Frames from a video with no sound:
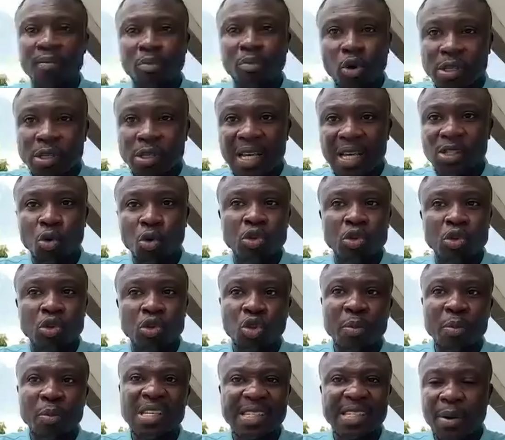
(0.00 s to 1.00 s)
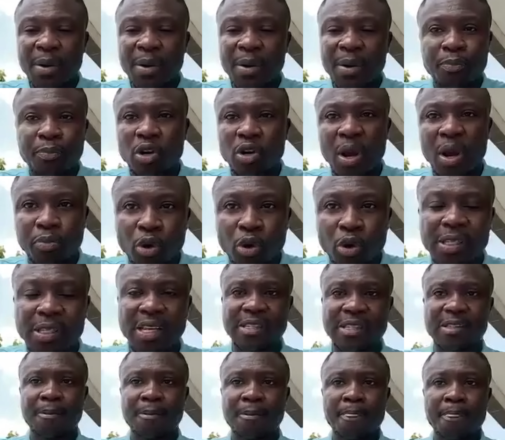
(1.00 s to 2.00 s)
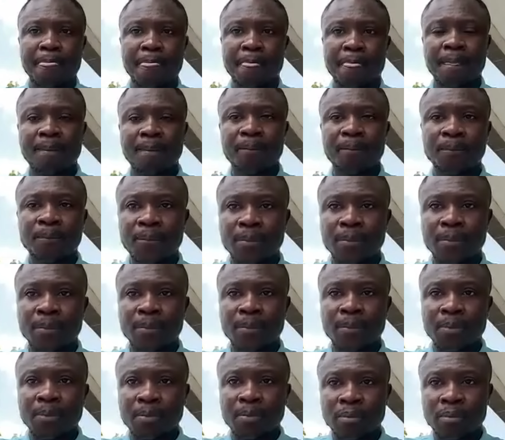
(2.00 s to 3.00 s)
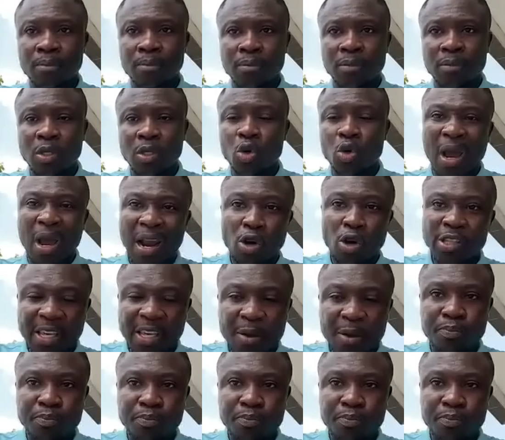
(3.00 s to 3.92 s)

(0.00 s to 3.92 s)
process. What means skip the process? You cannot skip